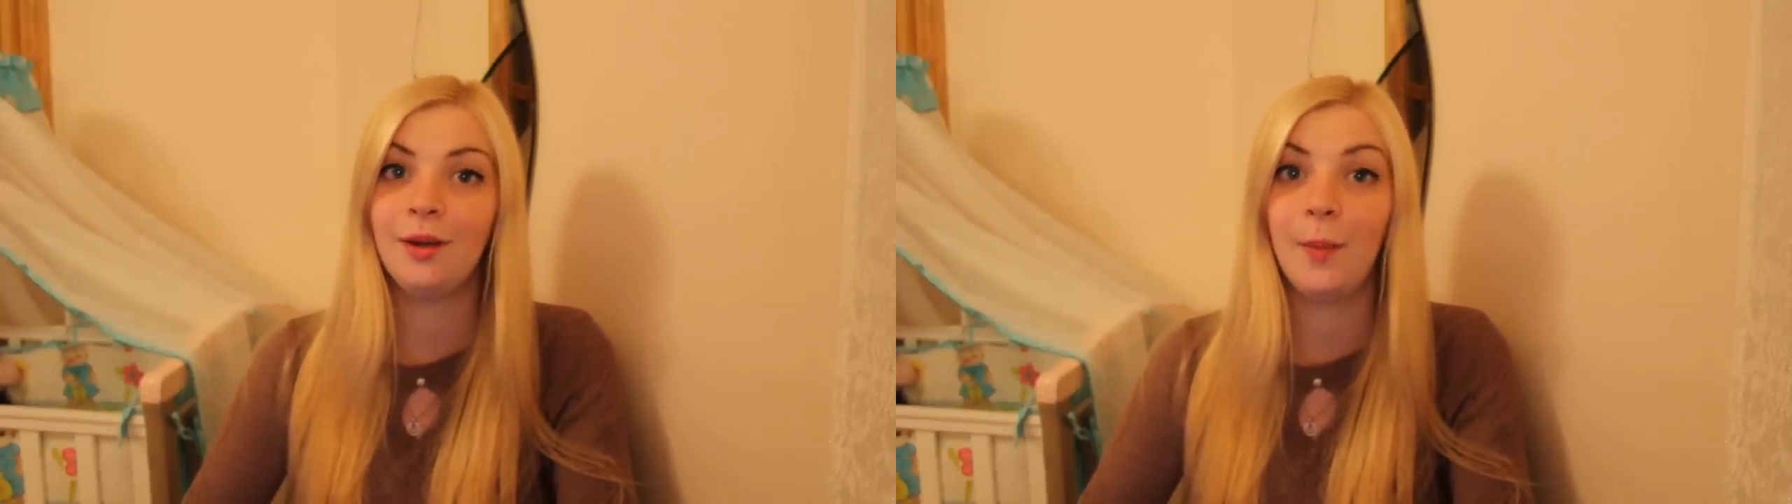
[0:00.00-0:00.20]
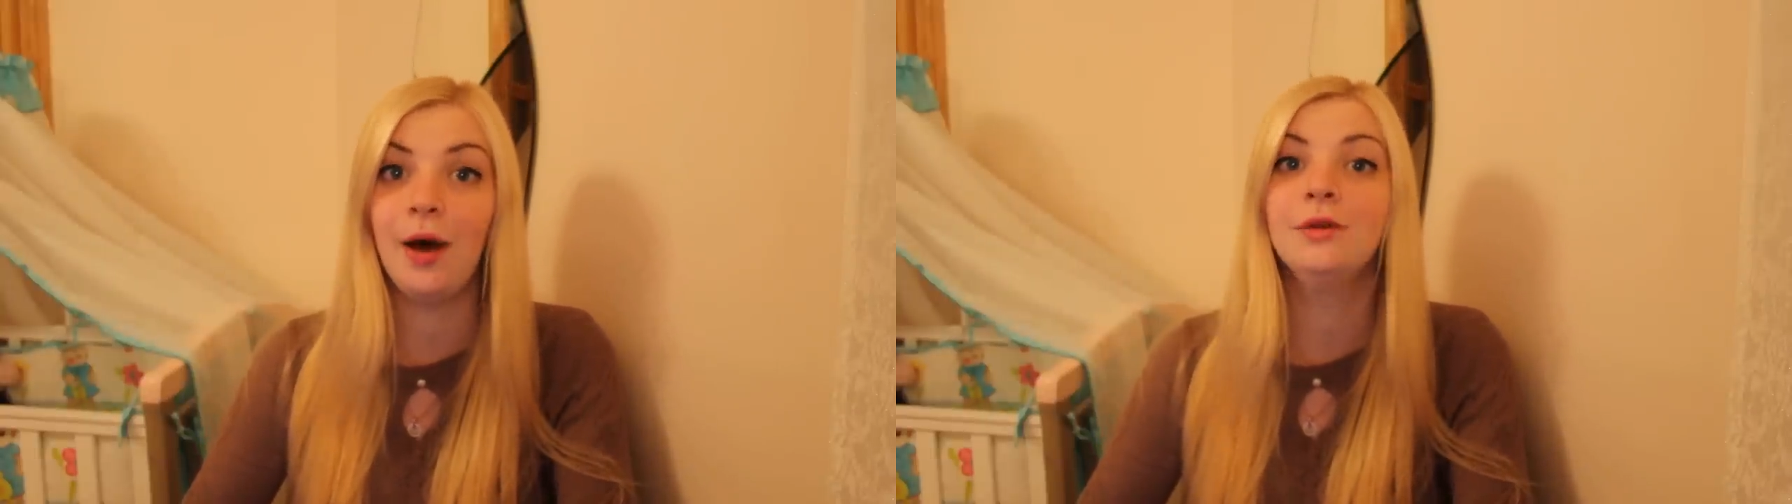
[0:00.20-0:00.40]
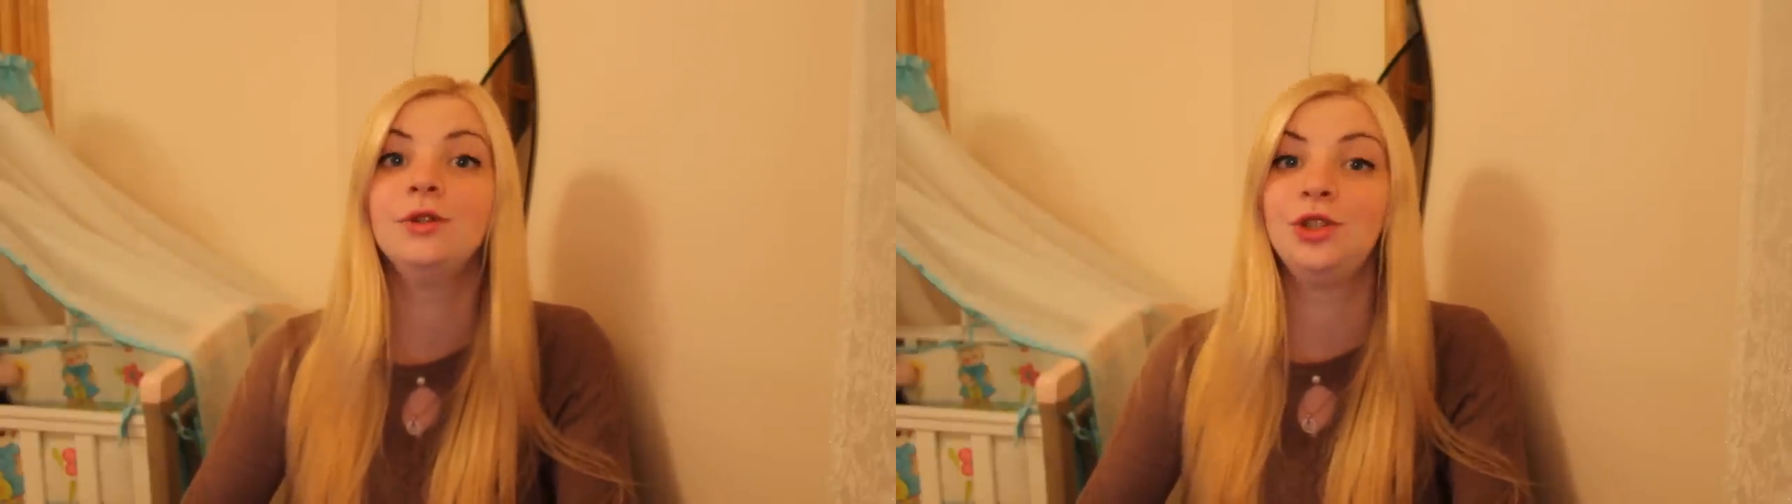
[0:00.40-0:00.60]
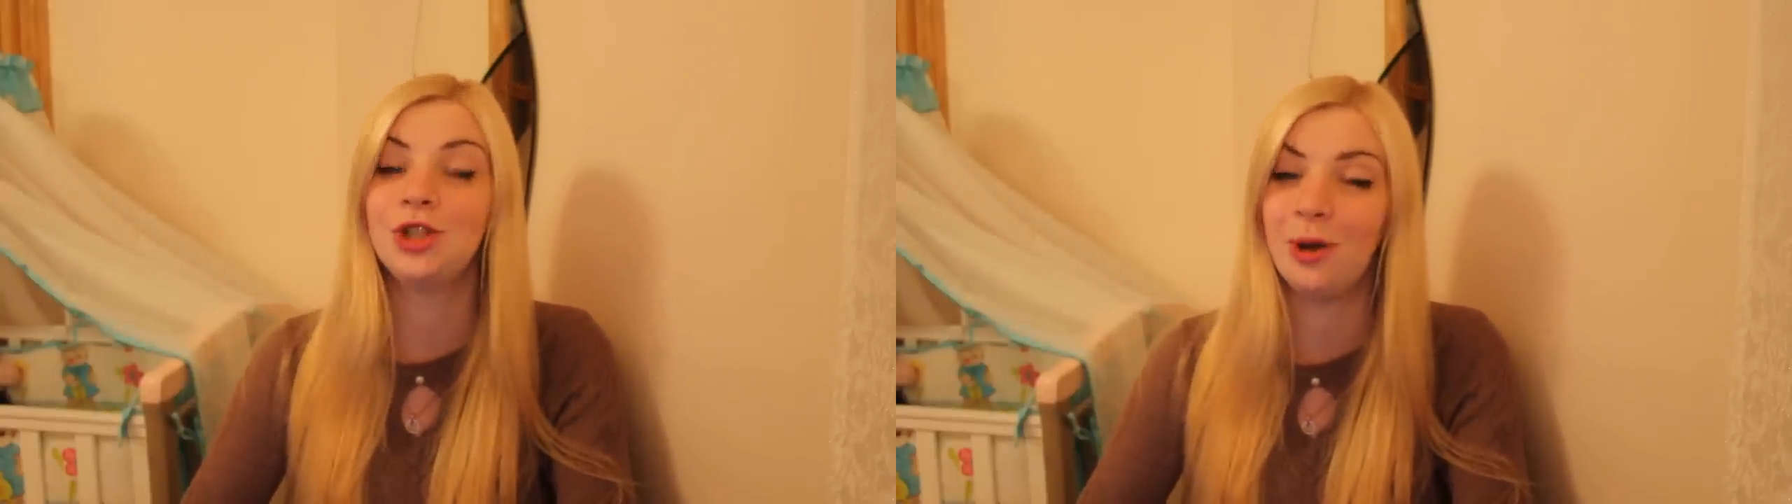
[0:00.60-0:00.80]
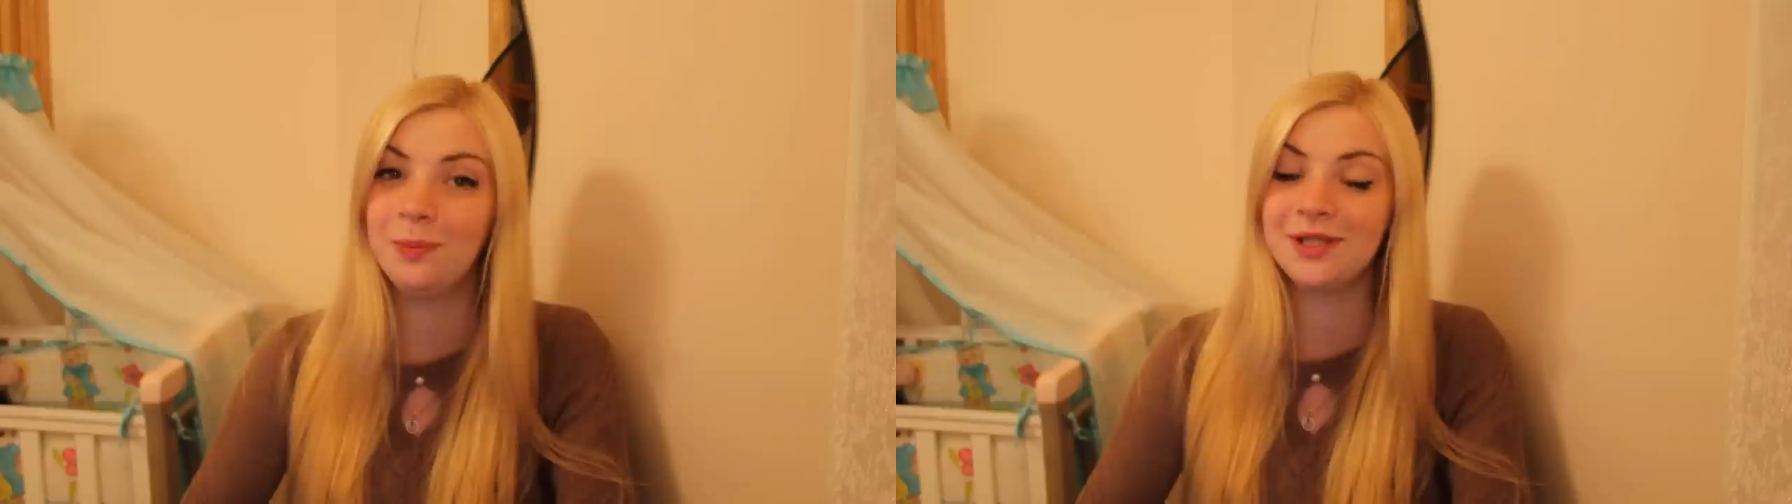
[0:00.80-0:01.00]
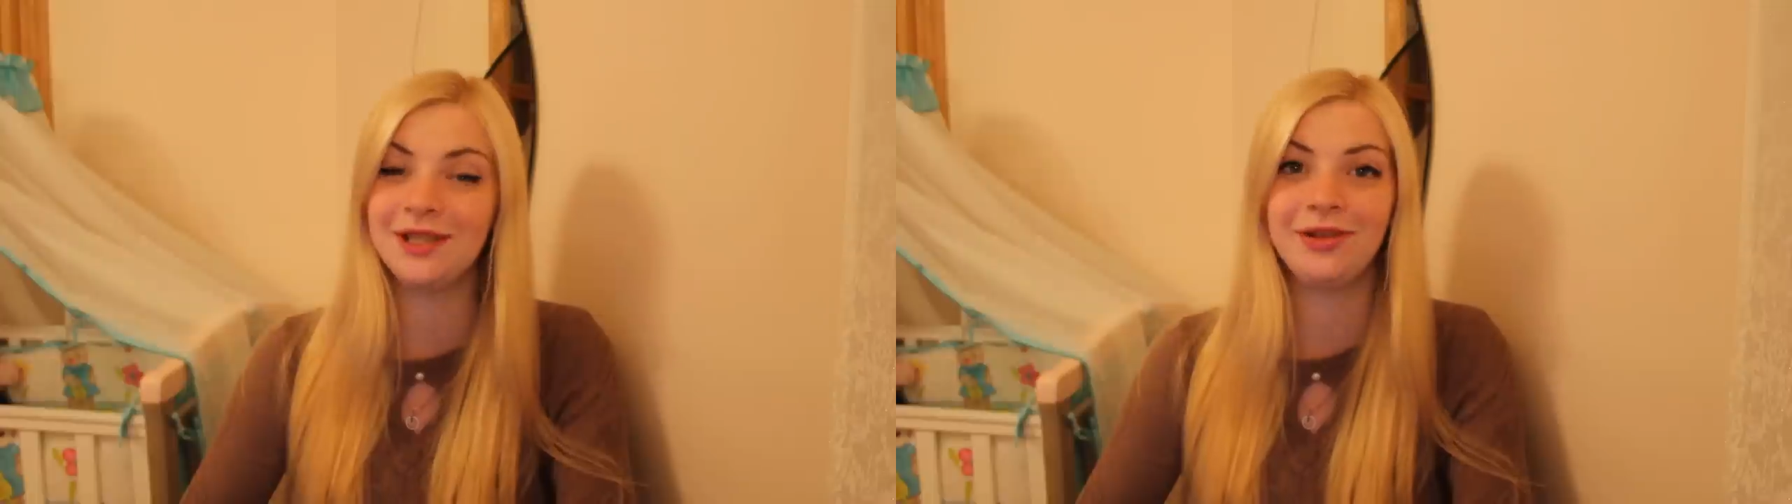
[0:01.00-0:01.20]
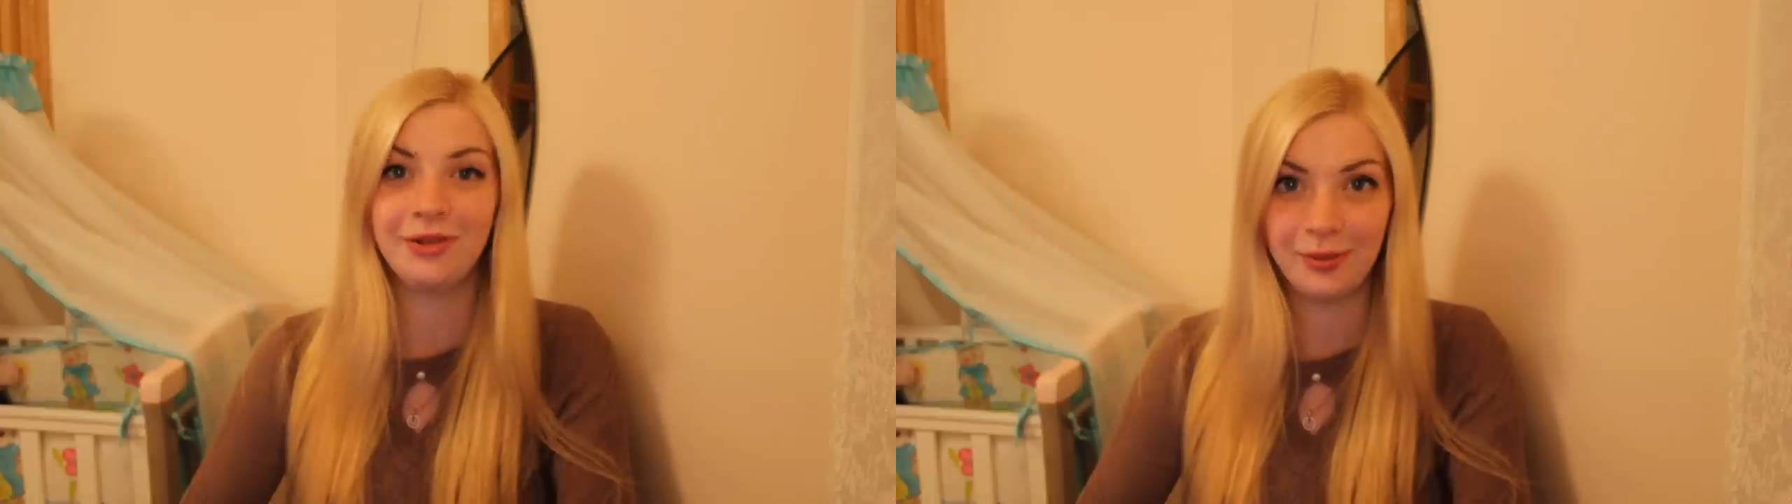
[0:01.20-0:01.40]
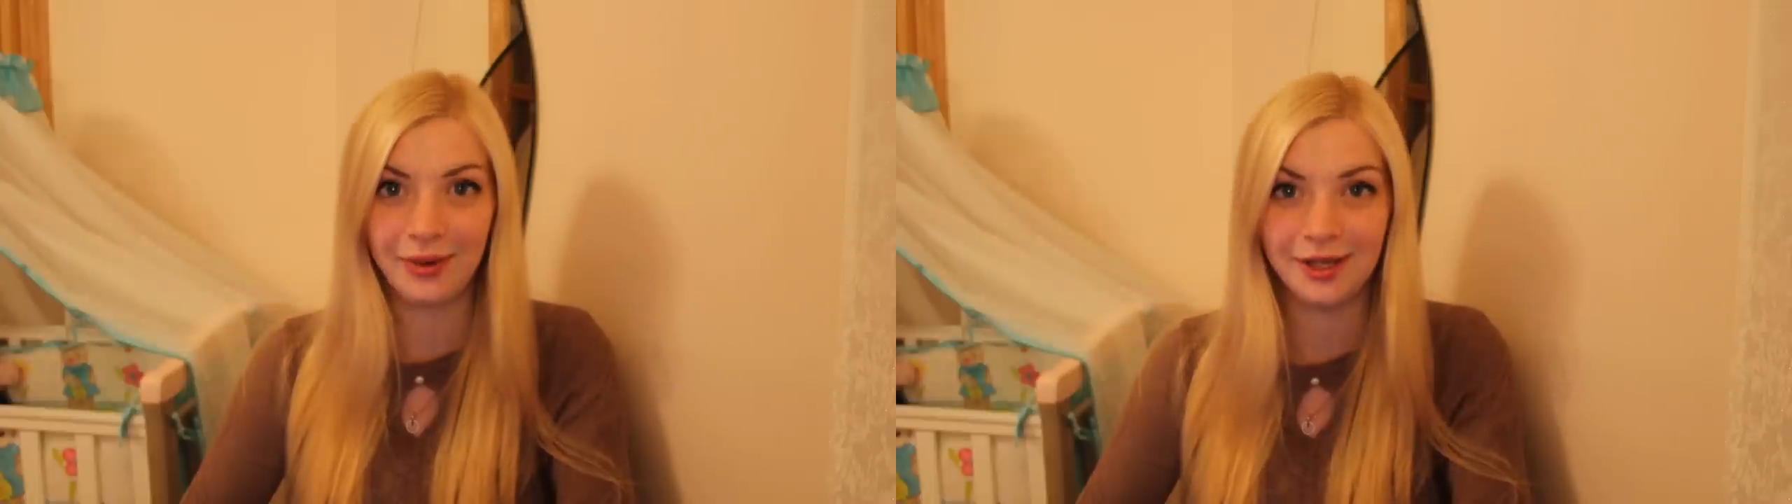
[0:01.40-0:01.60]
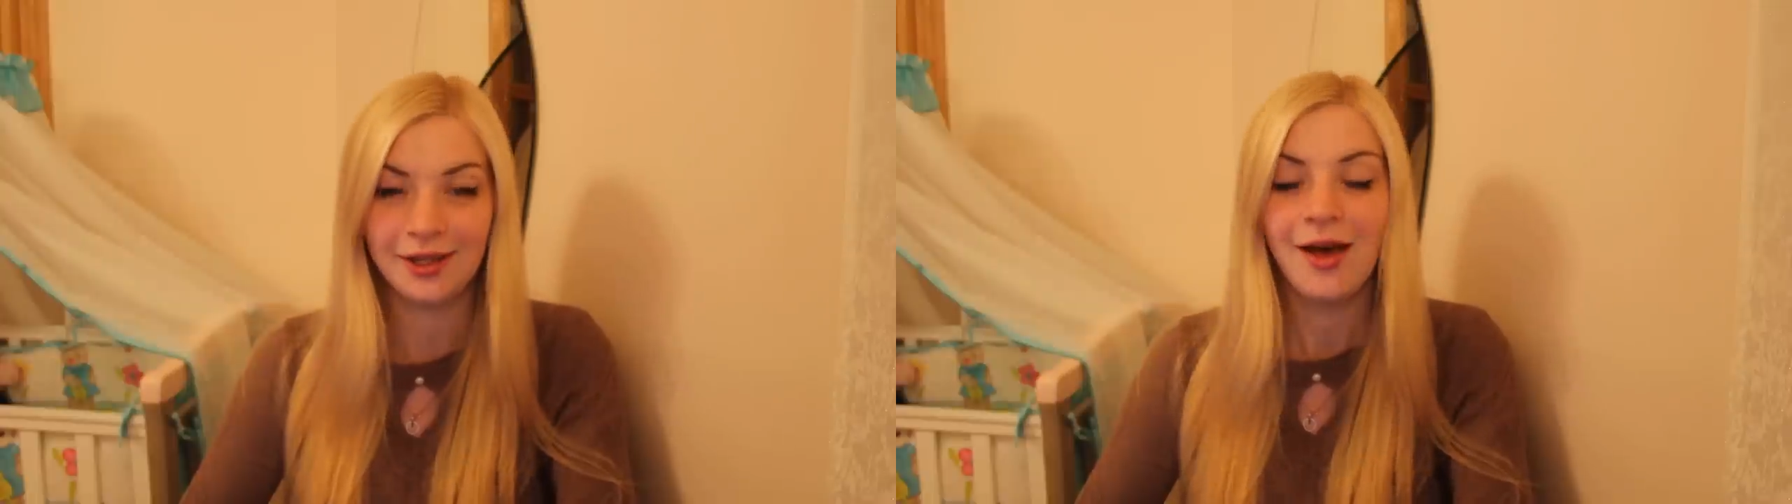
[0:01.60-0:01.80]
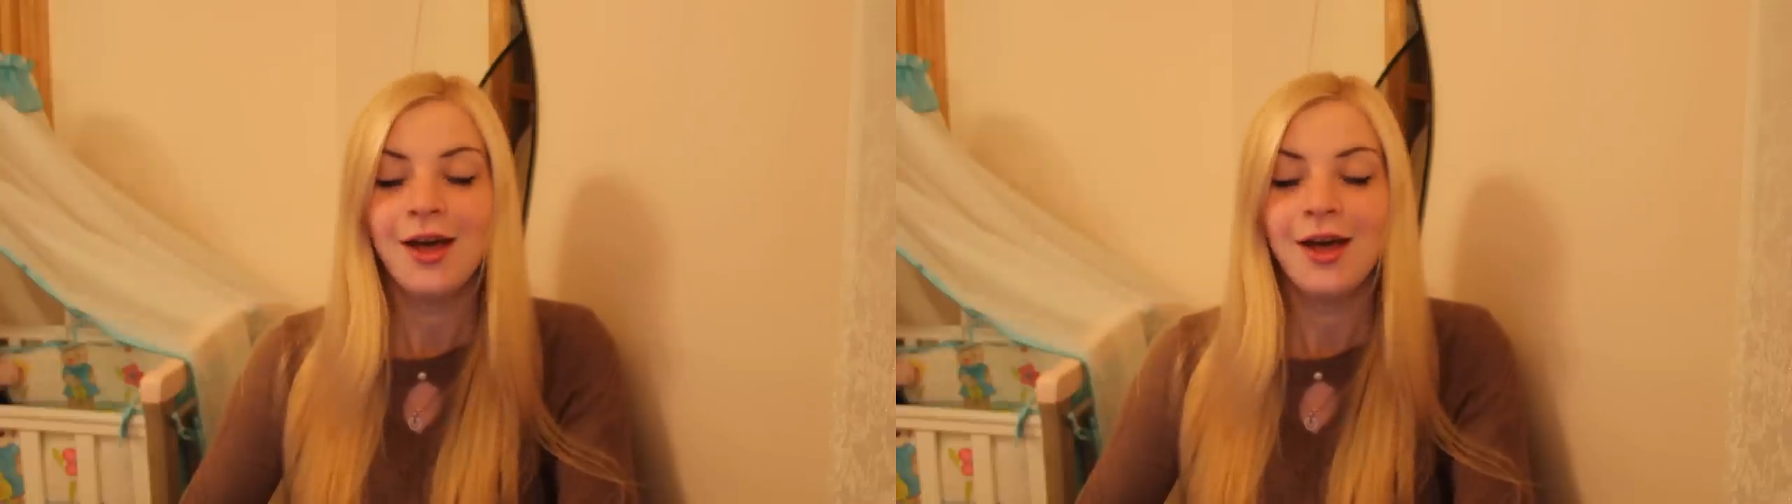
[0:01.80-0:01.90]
about jobs in Ukraine.